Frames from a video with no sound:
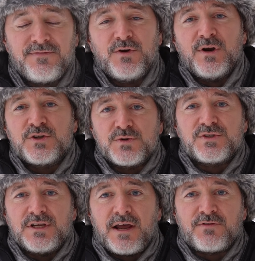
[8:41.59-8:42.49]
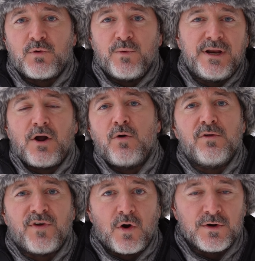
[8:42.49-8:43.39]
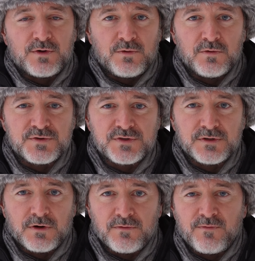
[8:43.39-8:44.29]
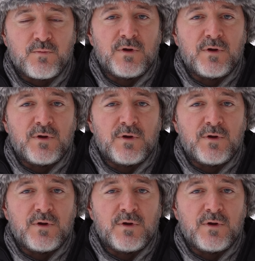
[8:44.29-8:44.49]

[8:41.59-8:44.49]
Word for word: If you're interested after reading all of the articles or,